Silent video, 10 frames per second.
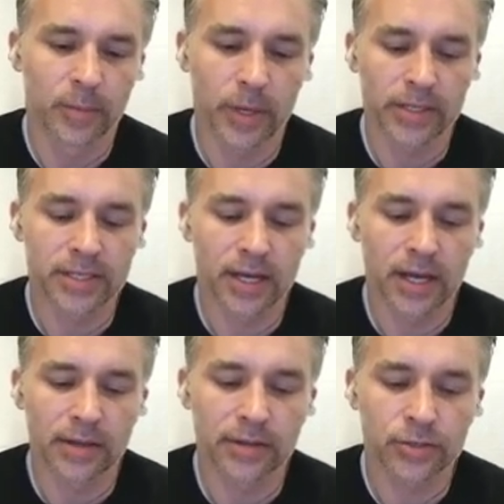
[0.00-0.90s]
But
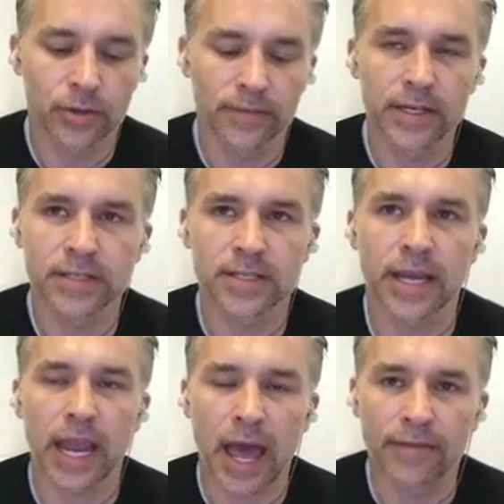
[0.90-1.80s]
uh, the short of it is
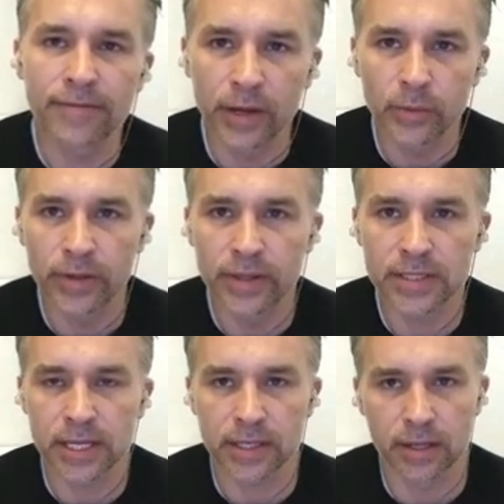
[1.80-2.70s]
like have fun with this
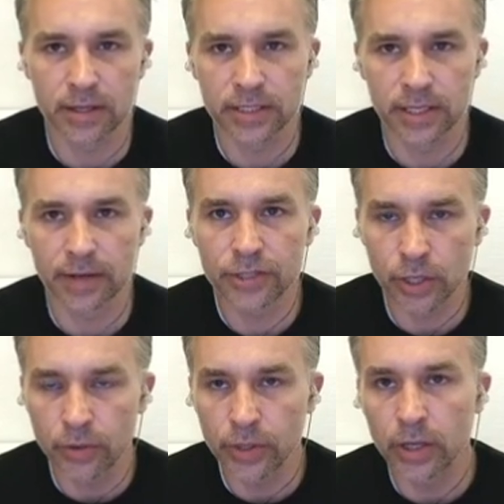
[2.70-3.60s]
technology that I've
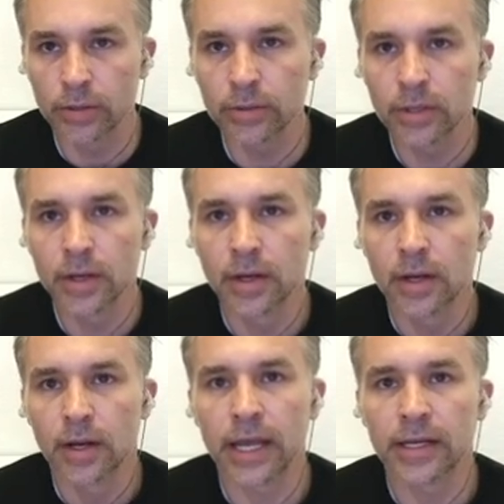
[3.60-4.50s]
shown you
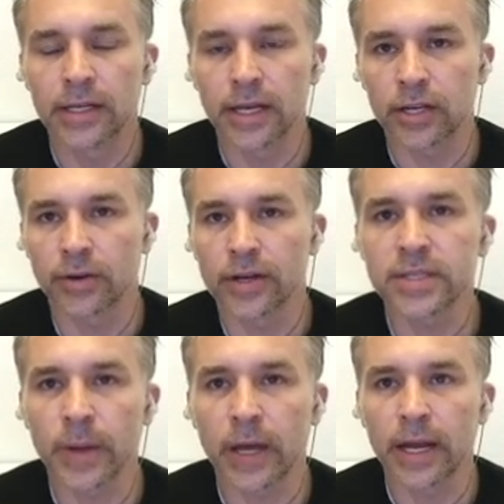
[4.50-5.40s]
and get
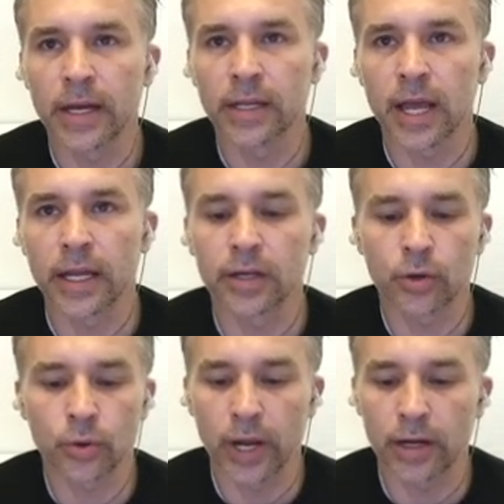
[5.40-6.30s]
curious about it and like
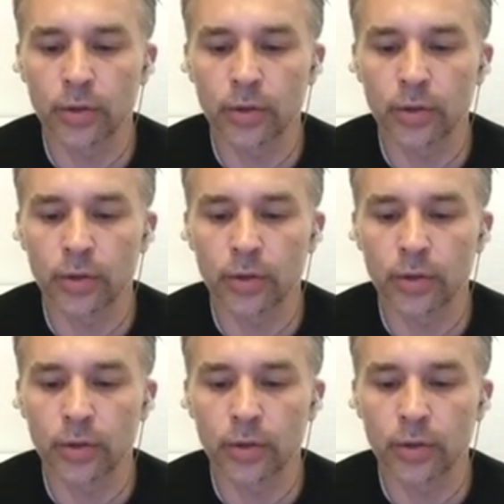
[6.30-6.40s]
create